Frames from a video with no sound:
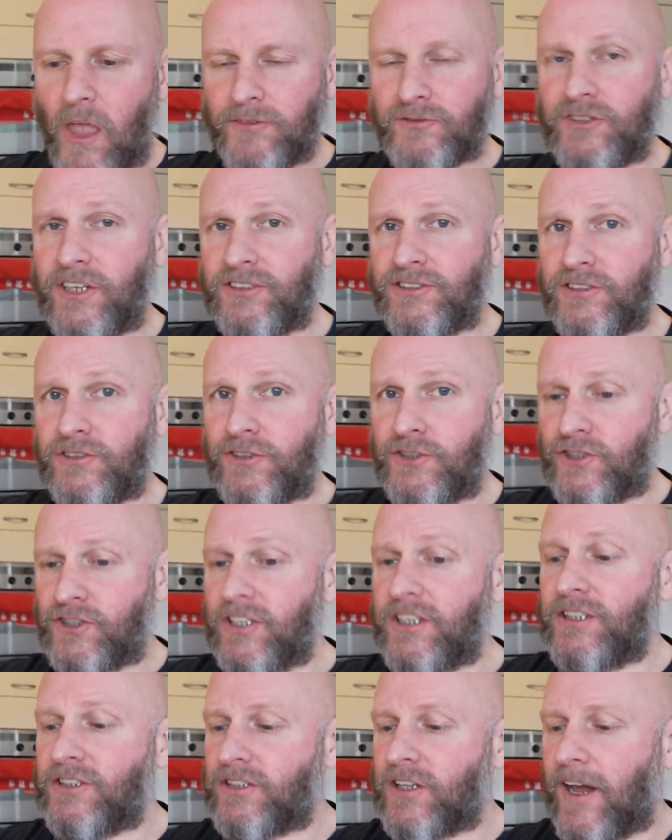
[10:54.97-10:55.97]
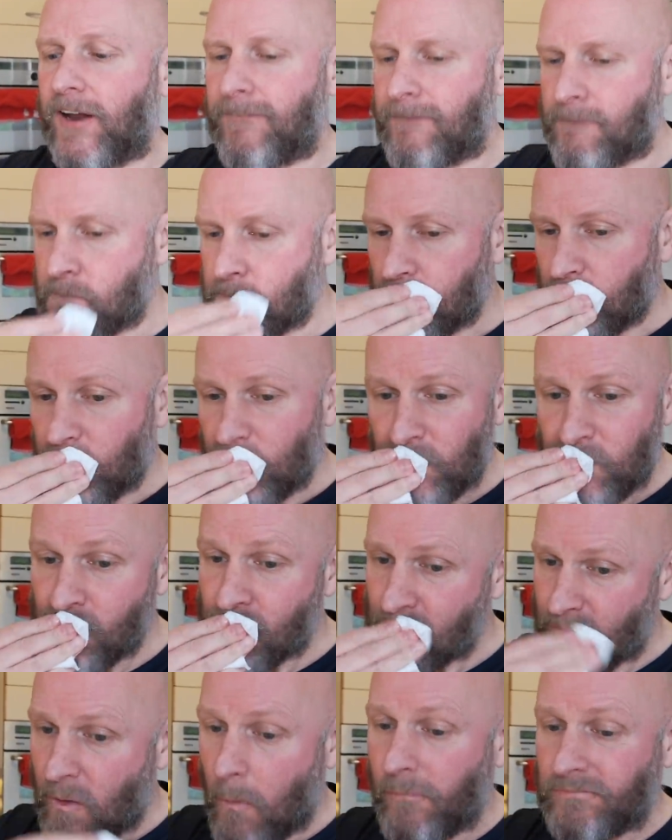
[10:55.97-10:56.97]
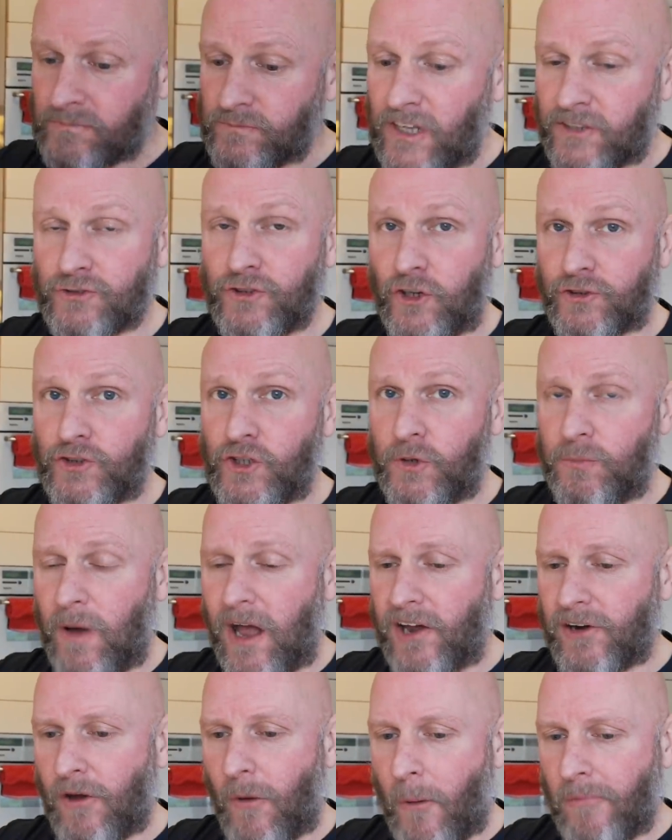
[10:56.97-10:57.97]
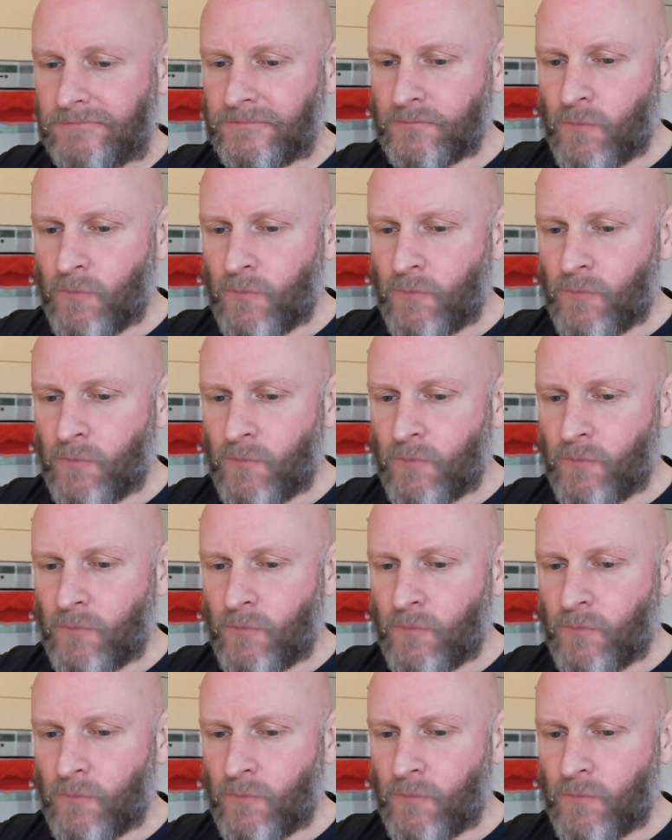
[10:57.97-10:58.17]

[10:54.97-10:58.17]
I've tasted the cheese then. That's not too bad.